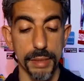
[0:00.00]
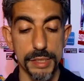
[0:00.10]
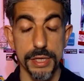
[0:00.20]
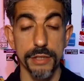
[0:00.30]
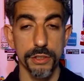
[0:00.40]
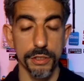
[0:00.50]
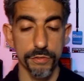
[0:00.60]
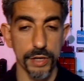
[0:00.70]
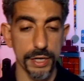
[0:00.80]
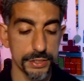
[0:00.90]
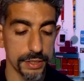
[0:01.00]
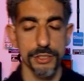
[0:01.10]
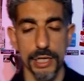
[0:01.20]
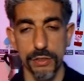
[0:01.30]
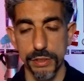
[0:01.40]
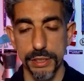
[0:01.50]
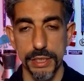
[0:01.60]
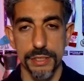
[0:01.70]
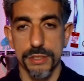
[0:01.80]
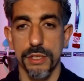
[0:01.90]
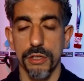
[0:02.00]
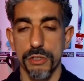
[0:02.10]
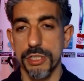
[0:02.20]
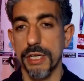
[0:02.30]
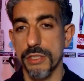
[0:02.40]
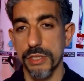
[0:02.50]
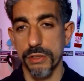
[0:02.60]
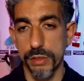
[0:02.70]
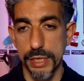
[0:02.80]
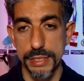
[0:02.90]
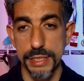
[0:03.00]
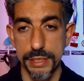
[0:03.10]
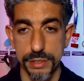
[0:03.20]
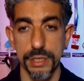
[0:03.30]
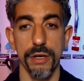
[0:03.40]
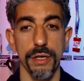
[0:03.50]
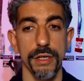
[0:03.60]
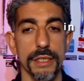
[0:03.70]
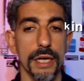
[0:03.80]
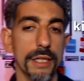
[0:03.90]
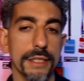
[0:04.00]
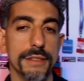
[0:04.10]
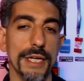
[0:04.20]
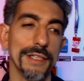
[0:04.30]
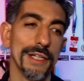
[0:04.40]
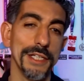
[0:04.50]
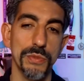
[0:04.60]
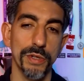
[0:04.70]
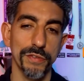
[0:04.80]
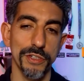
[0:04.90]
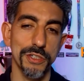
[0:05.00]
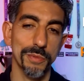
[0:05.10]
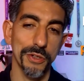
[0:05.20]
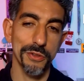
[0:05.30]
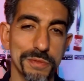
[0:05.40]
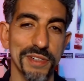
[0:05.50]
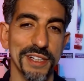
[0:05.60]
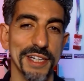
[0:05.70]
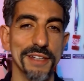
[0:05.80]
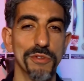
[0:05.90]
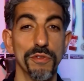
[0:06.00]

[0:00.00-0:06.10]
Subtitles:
standard advice generally is, share as little as necessary. Kind of like taking the least privilege approach, but like for